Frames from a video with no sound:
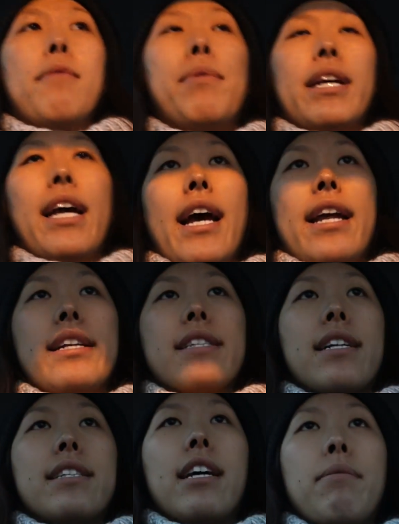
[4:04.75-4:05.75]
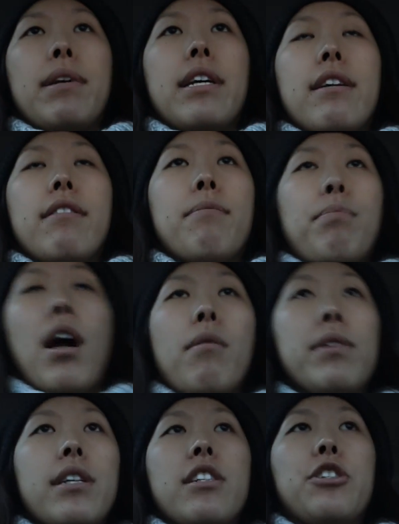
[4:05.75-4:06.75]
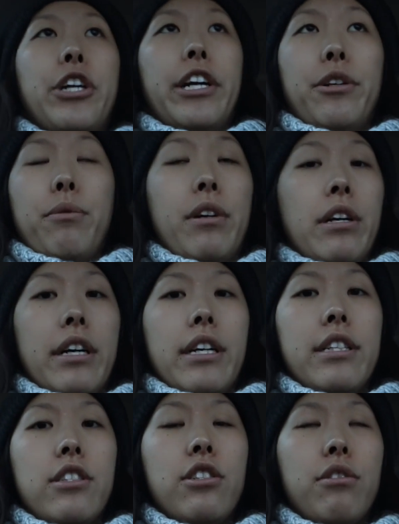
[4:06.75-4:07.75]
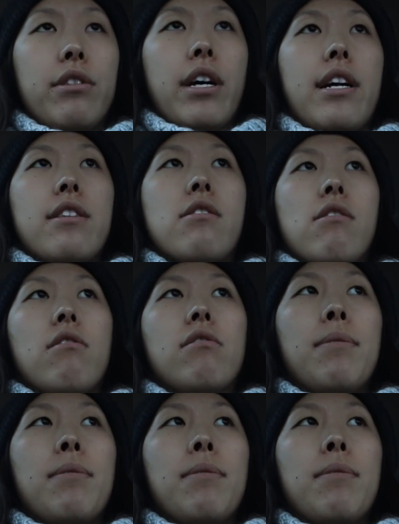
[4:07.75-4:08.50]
But again, it's gonna take me probably into January to do that, so